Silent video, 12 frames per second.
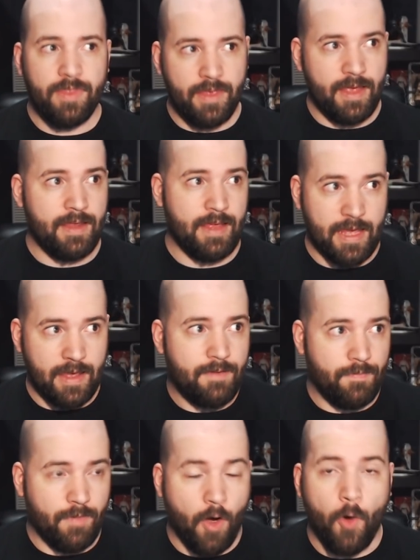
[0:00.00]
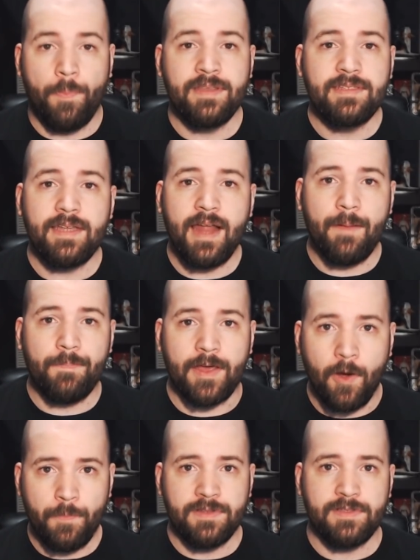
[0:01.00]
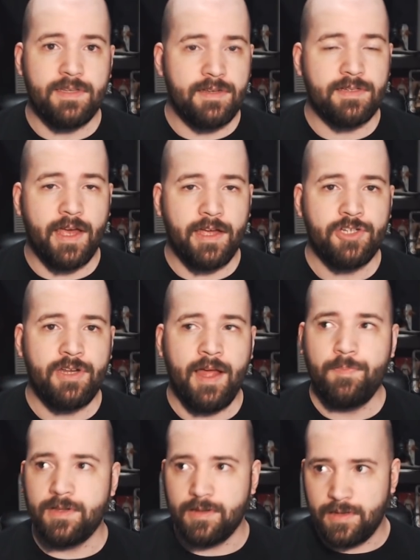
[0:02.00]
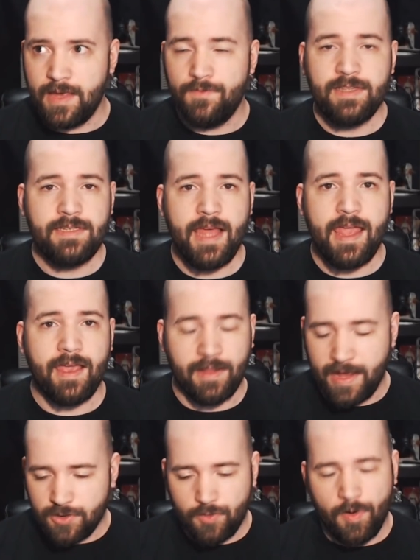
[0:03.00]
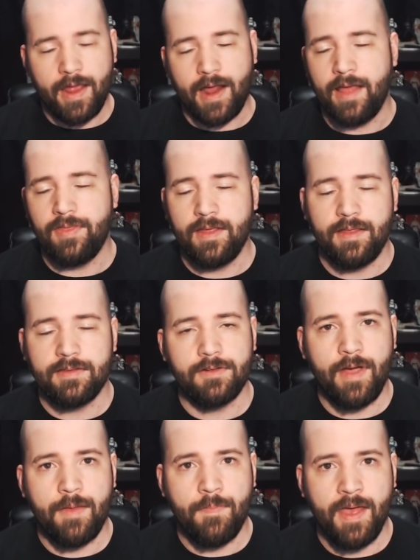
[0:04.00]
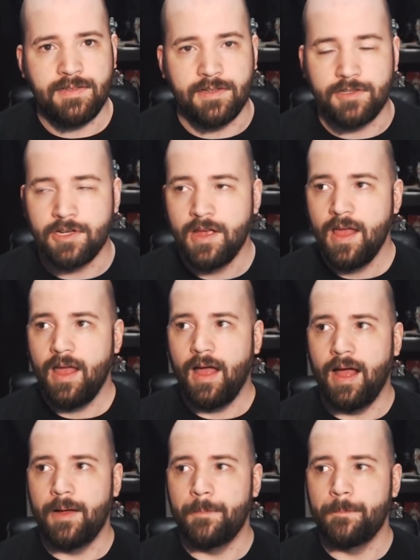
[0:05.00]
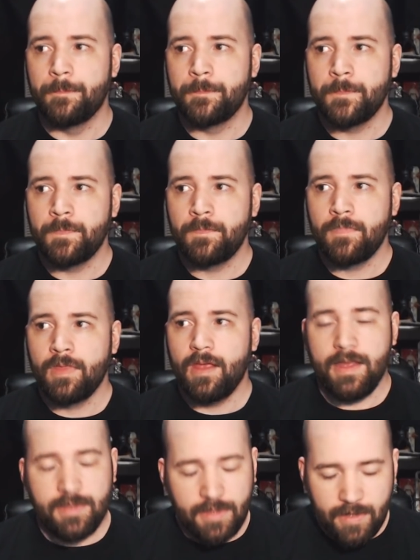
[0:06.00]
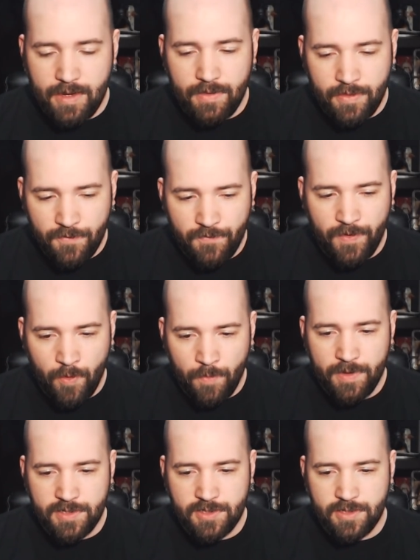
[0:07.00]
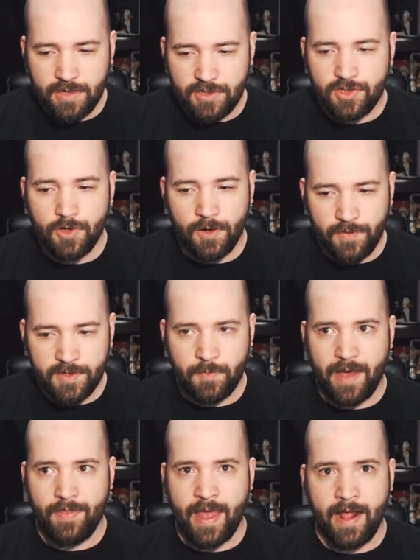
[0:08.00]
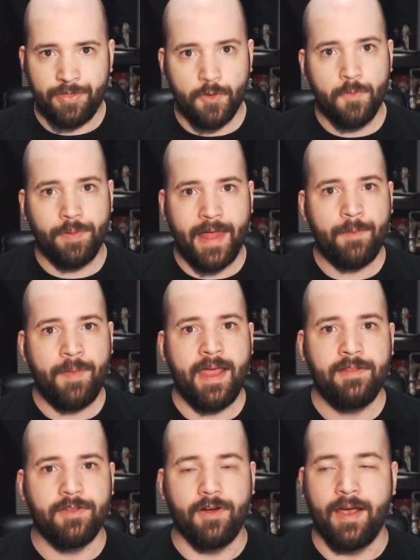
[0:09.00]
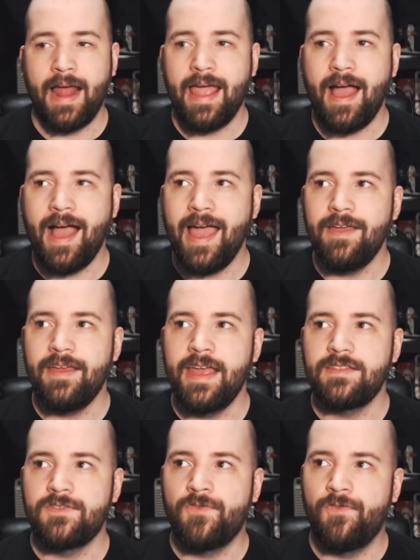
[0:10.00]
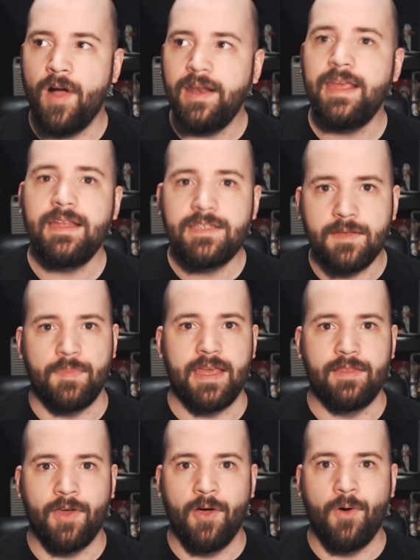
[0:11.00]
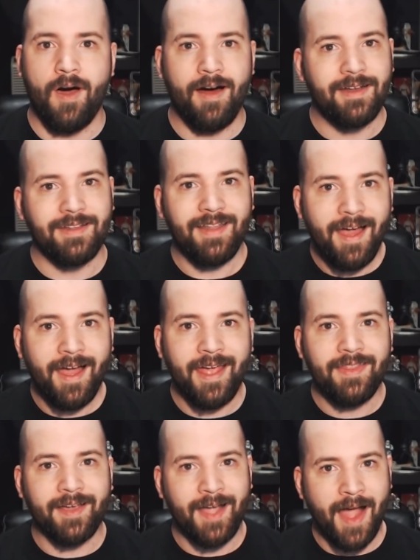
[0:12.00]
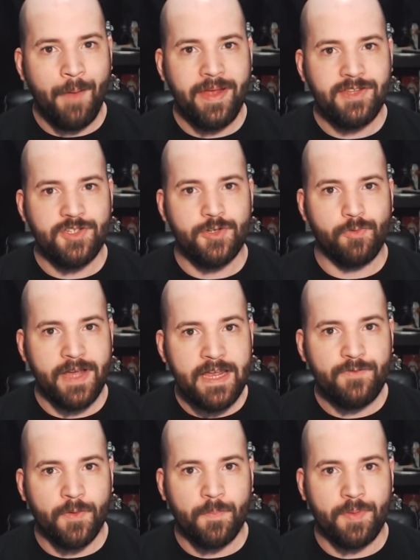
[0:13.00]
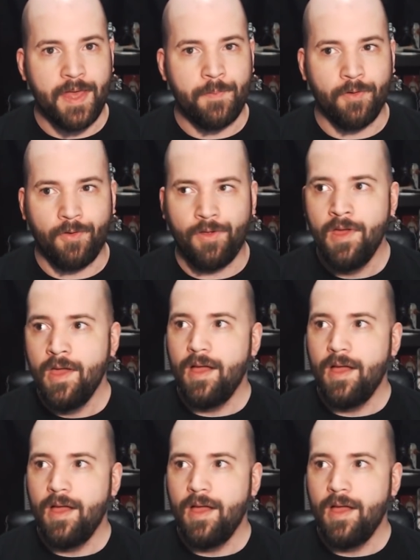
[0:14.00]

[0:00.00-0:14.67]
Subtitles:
He opens it up. He opens the discussion up to give and take, and that's great. I think that's a great message. The film is serviced by that through Black Panther, and it's funny to me though, online, the comments you read from people,